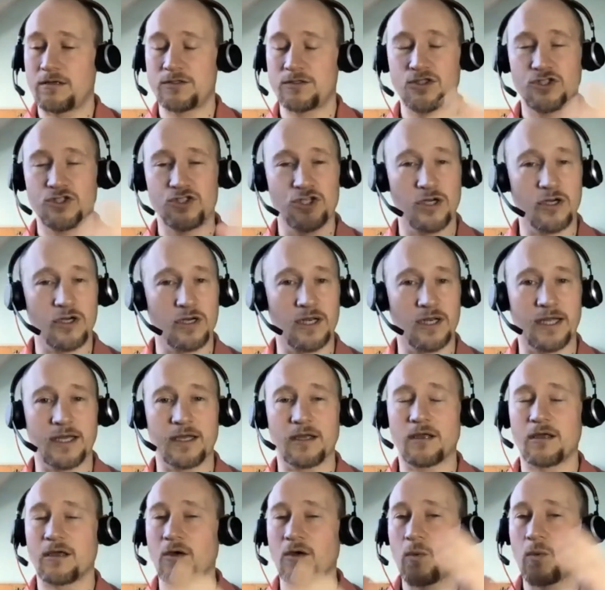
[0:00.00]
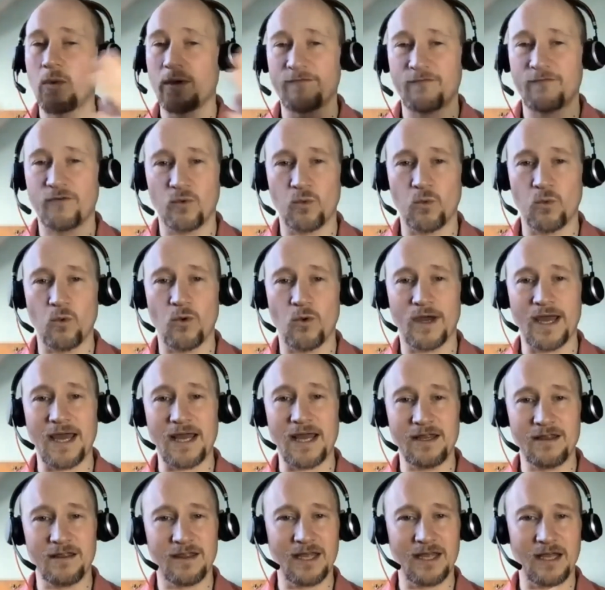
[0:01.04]
journaling, going for a walk,
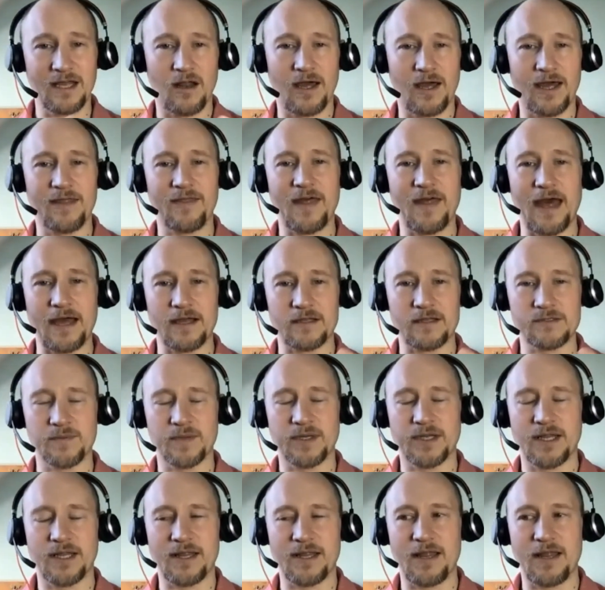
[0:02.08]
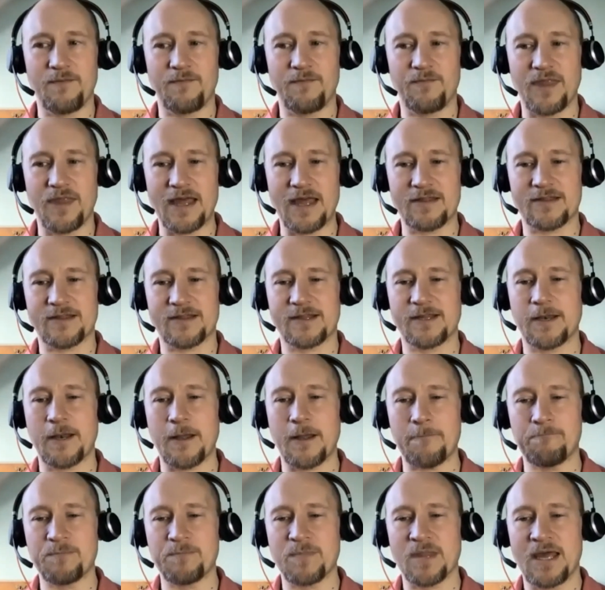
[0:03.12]
anything like that. But there's
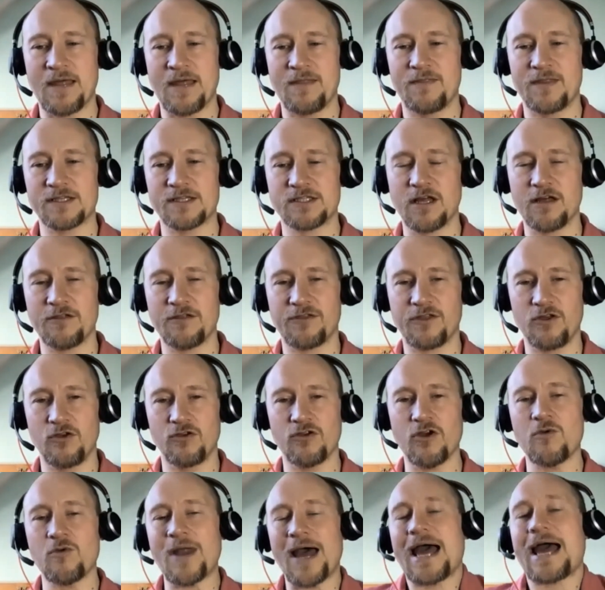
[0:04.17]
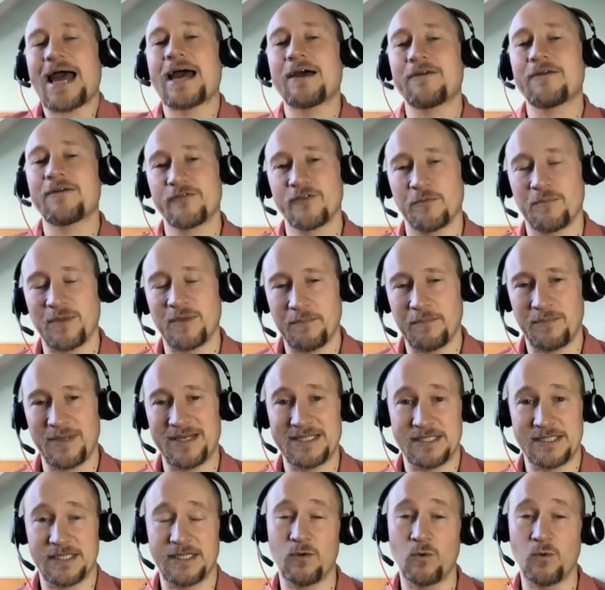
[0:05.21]
nothing, you don't have to be
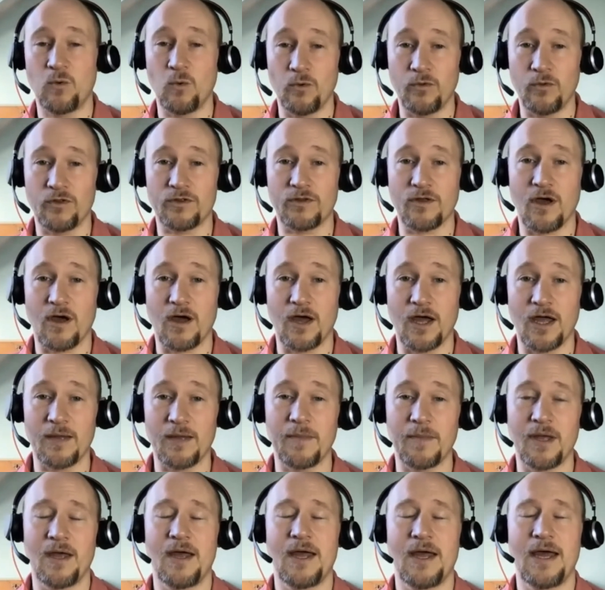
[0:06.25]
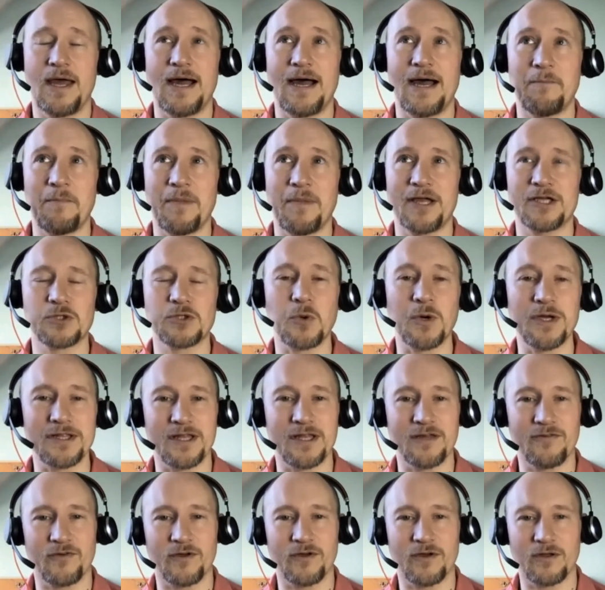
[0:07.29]
busy all the time. It's quite
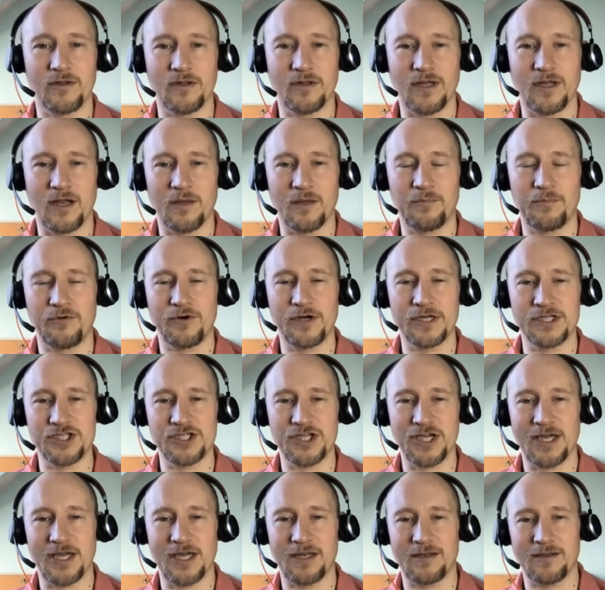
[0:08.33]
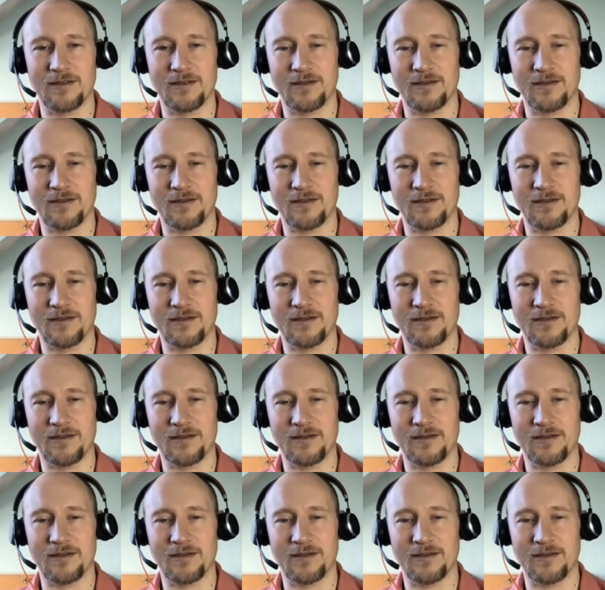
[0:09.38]
difficult, and I appreciate